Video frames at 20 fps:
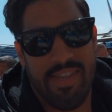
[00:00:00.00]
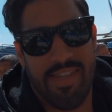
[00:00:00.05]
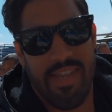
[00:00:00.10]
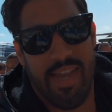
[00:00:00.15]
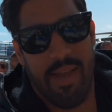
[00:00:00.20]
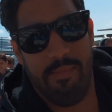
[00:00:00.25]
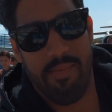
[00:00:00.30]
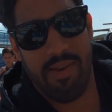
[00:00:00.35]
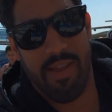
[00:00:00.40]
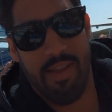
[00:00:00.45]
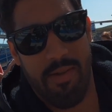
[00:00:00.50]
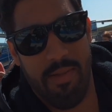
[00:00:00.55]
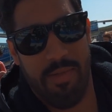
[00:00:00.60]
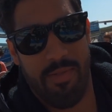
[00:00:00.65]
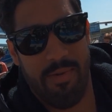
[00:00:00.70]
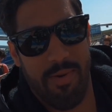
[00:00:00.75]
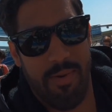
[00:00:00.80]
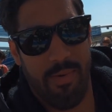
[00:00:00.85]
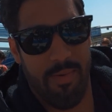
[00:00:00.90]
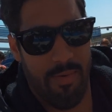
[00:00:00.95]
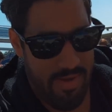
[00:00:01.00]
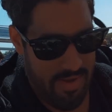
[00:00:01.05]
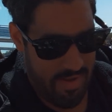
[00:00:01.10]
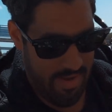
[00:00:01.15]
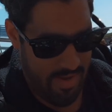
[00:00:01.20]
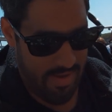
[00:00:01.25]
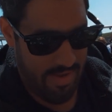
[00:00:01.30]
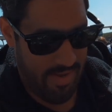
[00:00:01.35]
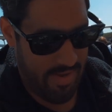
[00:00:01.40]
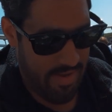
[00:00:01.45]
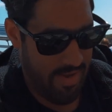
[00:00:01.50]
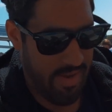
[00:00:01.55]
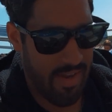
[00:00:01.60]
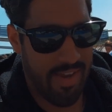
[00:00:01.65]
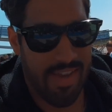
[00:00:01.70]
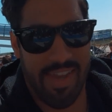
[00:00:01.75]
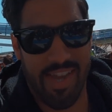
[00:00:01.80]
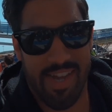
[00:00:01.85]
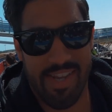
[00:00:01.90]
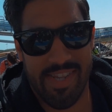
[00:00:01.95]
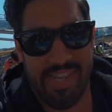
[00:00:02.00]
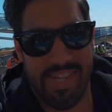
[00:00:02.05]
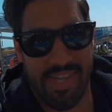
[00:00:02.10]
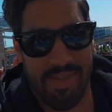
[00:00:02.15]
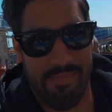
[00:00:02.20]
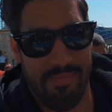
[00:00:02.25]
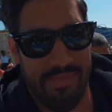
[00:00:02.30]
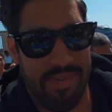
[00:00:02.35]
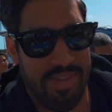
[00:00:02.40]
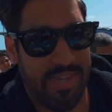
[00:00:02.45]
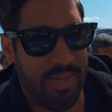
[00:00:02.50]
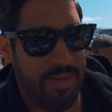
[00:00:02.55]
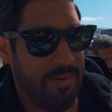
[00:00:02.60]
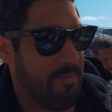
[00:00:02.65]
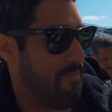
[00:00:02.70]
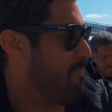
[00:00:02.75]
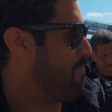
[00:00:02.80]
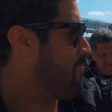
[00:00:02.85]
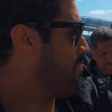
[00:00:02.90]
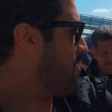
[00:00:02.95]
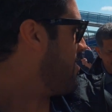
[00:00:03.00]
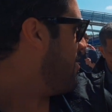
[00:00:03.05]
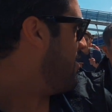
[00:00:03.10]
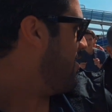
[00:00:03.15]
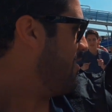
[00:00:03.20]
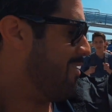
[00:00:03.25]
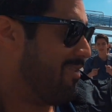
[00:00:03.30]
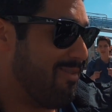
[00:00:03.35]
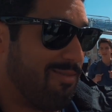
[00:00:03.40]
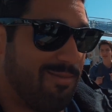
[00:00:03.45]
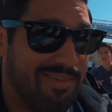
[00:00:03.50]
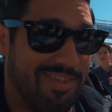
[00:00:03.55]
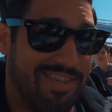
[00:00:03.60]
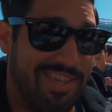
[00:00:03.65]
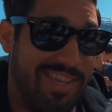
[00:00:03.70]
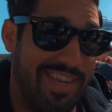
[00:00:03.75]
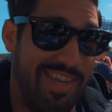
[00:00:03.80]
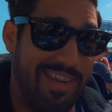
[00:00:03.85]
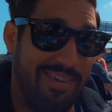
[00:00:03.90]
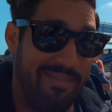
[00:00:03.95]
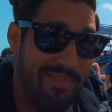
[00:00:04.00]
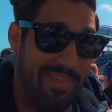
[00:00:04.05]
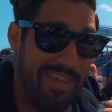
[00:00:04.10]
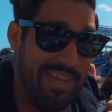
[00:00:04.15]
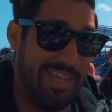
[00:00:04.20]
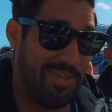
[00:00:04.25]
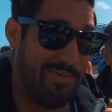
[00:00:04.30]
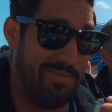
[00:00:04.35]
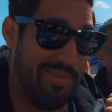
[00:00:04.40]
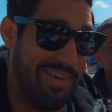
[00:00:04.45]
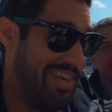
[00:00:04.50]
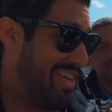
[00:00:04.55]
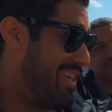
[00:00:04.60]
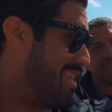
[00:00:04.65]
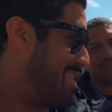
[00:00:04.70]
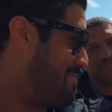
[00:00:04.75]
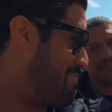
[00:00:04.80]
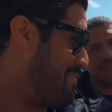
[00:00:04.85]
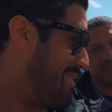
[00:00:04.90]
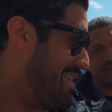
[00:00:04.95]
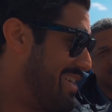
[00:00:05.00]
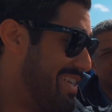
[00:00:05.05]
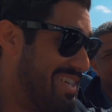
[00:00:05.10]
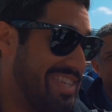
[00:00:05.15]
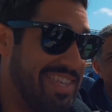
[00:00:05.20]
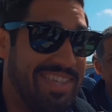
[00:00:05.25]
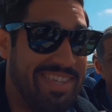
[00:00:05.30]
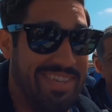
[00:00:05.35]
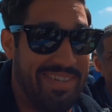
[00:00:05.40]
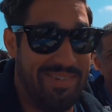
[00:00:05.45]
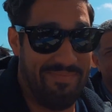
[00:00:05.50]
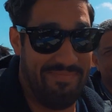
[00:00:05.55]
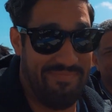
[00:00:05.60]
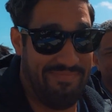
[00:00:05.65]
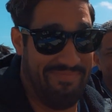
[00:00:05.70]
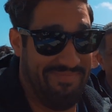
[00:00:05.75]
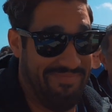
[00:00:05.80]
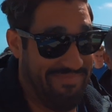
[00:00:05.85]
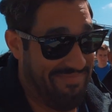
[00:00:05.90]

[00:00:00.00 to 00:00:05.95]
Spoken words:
Time to go through customs. We'll see if this one gets past them.